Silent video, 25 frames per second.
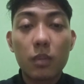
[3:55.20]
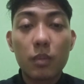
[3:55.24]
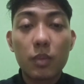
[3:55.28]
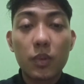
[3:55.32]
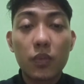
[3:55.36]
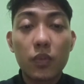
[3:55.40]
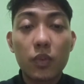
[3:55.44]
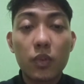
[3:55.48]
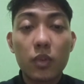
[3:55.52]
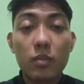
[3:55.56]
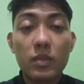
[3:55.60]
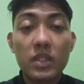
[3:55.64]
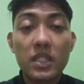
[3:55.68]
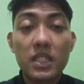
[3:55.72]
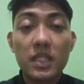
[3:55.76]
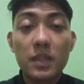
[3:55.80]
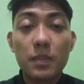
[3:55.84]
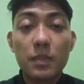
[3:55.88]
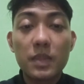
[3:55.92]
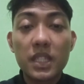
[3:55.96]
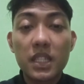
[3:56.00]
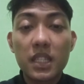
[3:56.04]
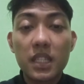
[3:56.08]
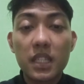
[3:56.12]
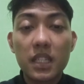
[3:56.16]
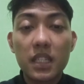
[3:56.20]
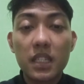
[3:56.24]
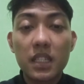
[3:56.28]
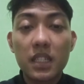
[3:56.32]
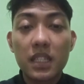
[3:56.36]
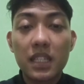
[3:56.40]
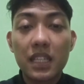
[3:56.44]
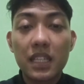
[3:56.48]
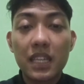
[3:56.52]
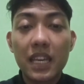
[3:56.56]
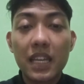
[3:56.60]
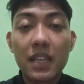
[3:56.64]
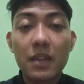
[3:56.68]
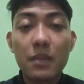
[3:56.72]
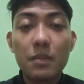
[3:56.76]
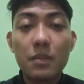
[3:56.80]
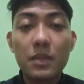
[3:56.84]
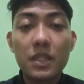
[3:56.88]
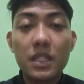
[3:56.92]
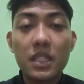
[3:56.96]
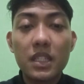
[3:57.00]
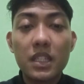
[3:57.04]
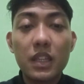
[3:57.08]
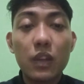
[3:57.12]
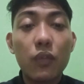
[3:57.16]
performance speaking can
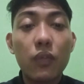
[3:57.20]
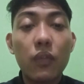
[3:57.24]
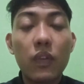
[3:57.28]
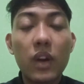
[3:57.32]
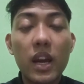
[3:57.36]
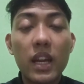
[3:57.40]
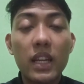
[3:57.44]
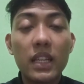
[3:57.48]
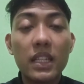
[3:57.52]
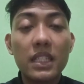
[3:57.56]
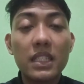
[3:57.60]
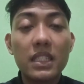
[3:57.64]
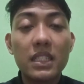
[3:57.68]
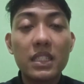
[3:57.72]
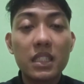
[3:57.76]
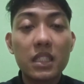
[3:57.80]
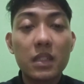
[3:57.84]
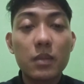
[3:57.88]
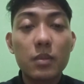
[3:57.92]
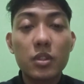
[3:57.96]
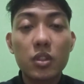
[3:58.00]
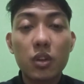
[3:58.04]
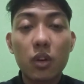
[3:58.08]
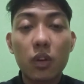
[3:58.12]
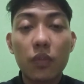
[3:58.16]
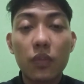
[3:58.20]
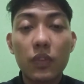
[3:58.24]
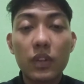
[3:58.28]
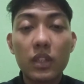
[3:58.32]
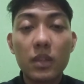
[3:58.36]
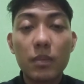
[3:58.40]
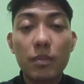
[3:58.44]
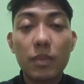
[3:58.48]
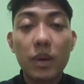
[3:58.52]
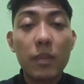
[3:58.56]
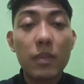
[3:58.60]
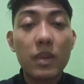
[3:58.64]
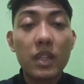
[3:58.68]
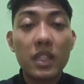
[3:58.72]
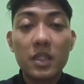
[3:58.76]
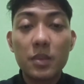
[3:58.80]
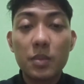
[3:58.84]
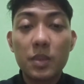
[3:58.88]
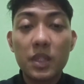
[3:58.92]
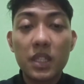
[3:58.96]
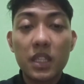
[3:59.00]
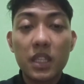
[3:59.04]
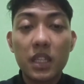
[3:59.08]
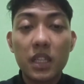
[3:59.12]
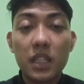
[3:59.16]
be defined in terms of the public
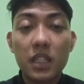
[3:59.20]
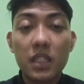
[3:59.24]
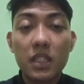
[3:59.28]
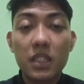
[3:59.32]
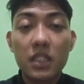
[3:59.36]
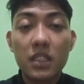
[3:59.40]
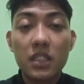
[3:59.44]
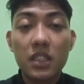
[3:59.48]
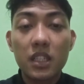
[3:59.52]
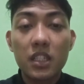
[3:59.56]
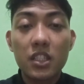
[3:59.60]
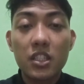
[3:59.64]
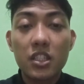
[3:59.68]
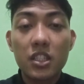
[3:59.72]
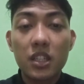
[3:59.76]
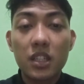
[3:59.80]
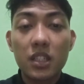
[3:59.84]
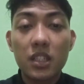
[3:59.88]
speaking, such